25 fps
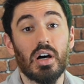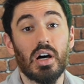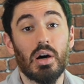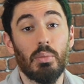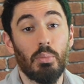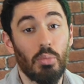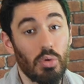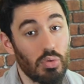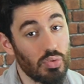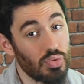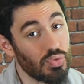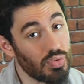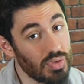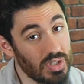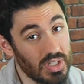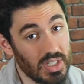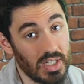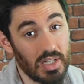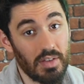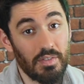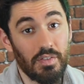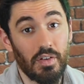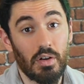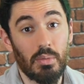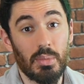most
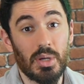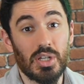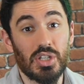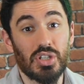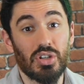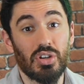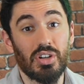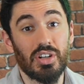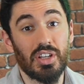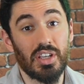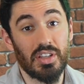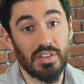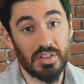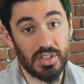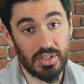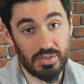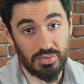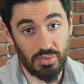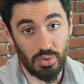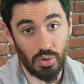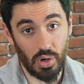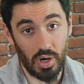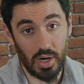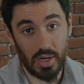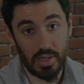recent information in this
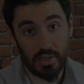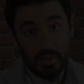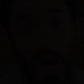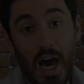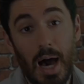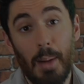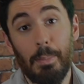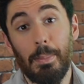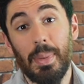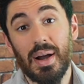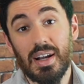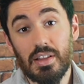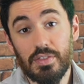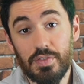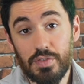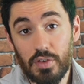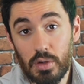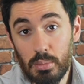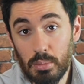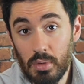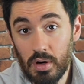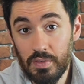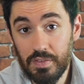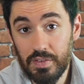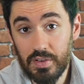regard. Apart
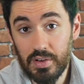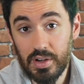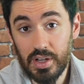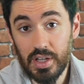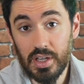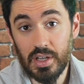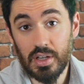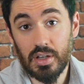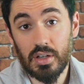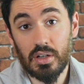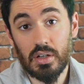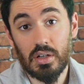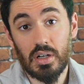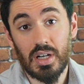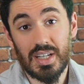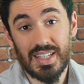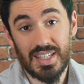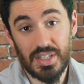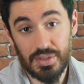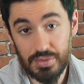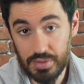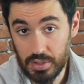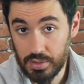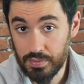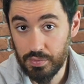from offering a
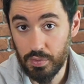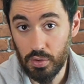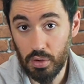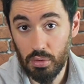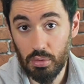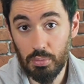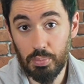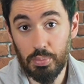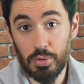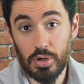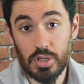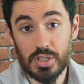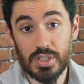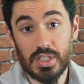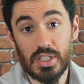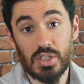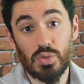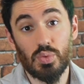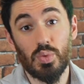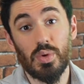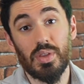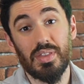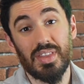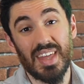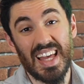straightforward process
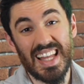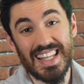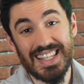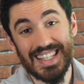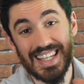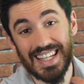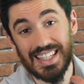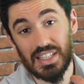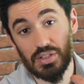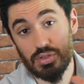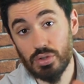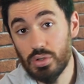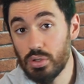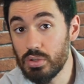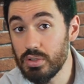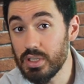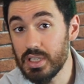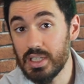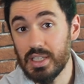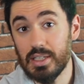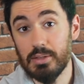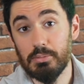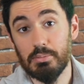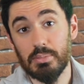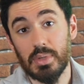with just
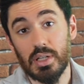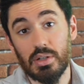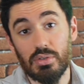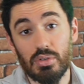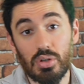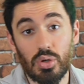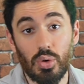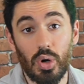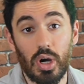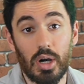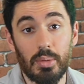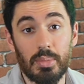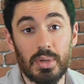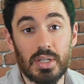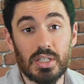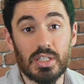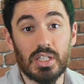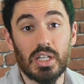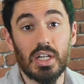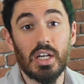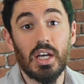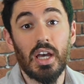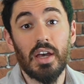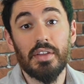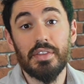3 main requirements,
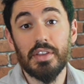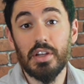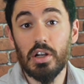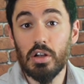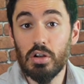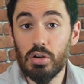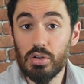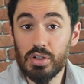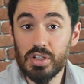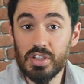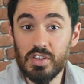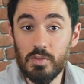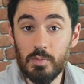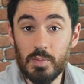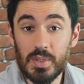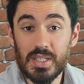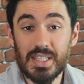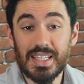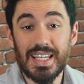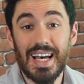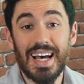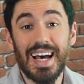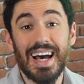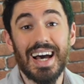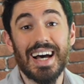the non-lucrative
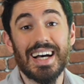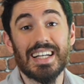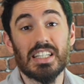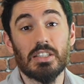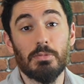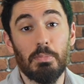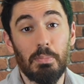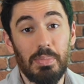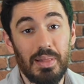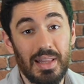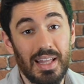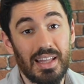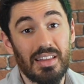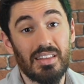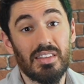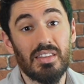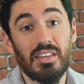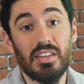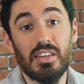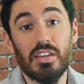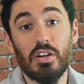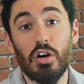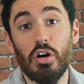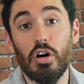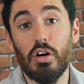visa has
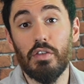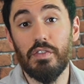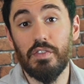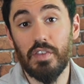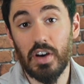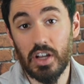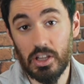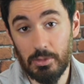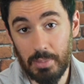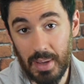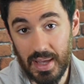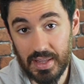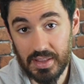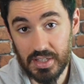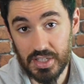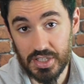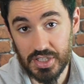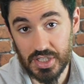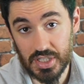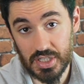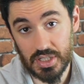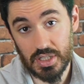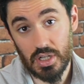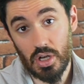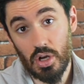plenty of
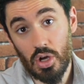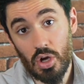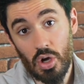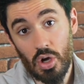advantages.